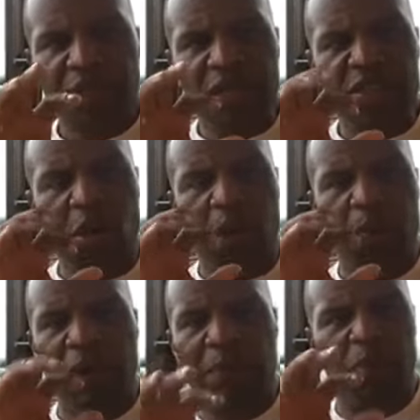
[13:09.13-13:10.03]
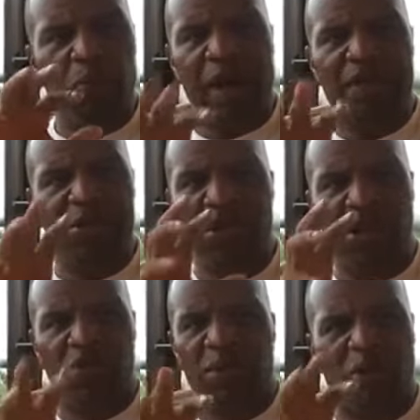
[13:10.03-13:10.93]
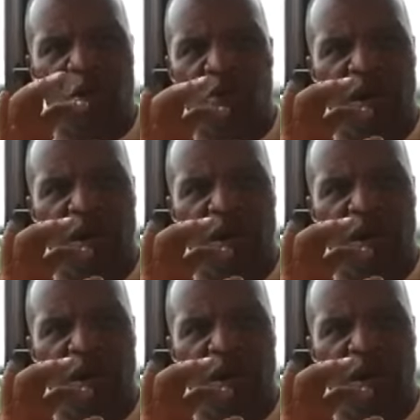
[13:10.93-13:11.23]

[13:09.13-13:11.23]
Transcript: so a pimp, a prostitute, a criminal,